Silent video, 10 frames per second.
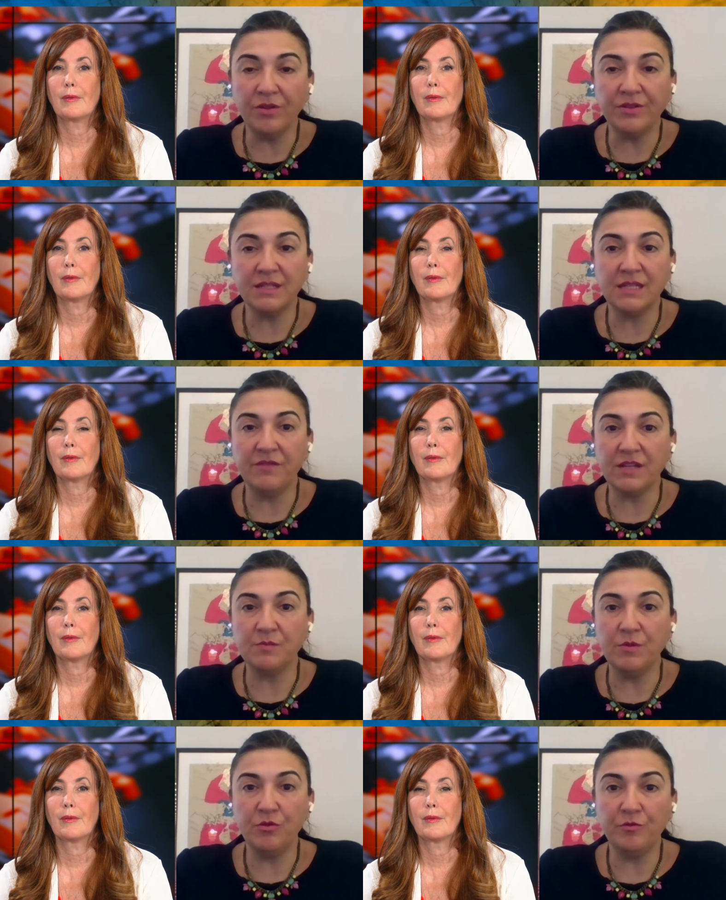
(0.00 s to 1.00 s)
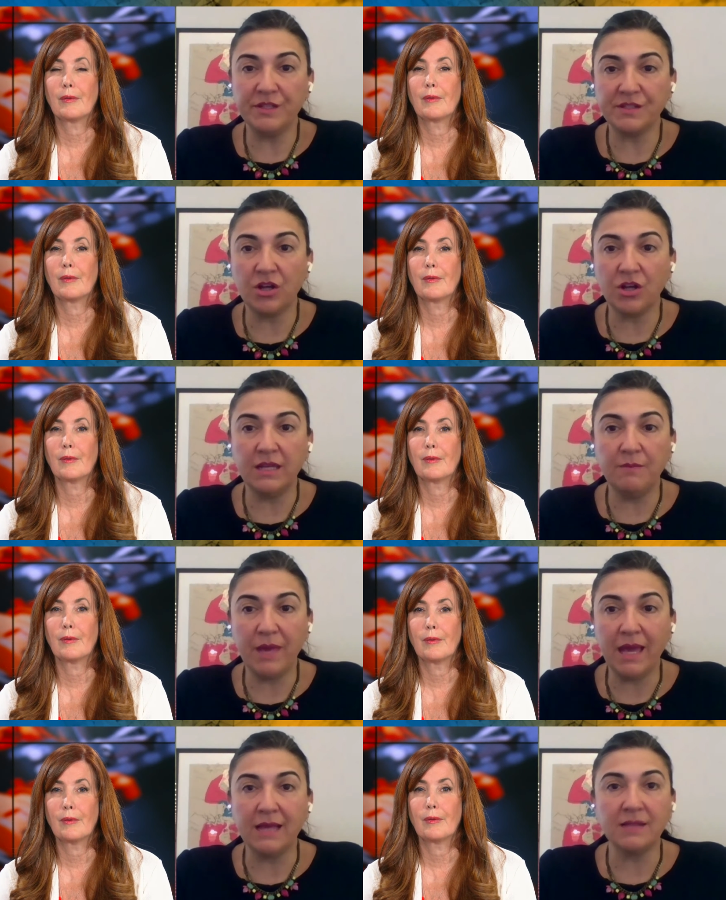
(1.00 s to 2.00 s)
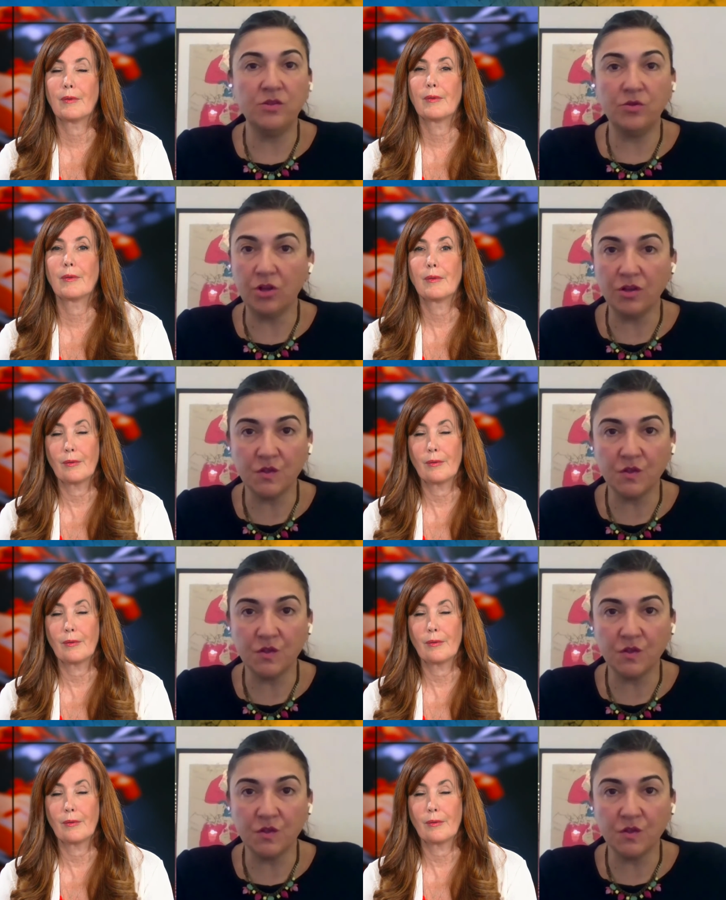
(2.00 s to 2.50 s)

Speaker 1: the divestment movement is targeting banks, you could also